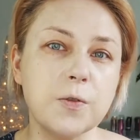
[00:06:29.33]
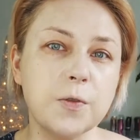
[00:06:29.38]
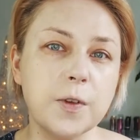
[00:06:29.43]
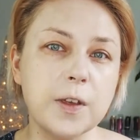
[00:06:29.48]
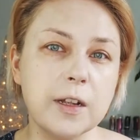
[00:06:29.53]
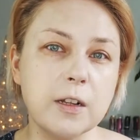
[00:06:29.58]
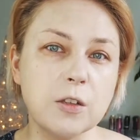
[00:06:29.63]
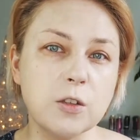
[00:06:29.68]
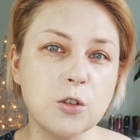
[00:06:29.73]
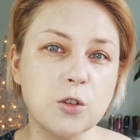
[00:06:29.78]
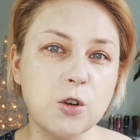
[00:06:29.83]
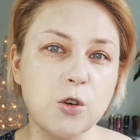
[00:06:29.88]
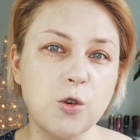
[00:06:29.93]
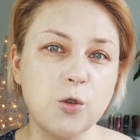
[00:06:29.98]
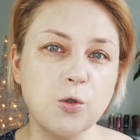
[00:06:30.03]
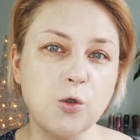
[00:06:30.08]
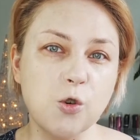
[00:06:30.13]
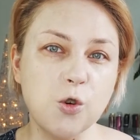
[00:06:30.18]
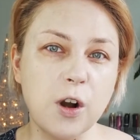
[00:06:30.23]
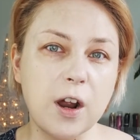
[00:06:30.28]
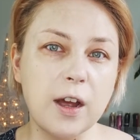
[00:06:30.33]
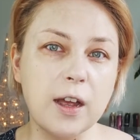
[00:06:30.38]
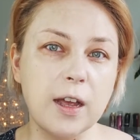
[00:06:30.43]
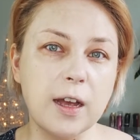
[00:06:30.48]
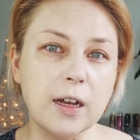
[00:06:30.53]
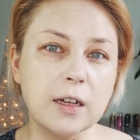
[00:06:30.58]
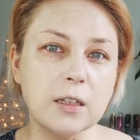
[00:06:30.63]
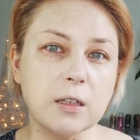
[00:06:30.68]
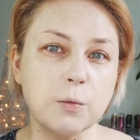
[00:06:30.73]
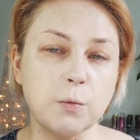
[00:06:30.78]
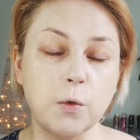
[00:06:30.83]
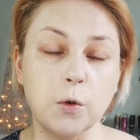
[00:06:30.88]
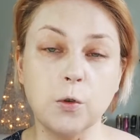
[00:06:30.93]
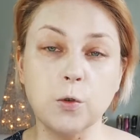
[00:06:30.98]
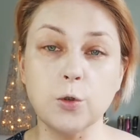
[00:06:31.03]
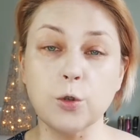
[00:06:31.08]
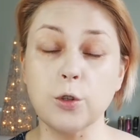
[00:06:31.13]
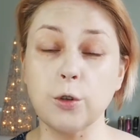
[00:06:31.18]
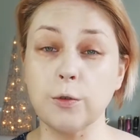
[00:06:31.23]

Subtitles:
feel so dry as most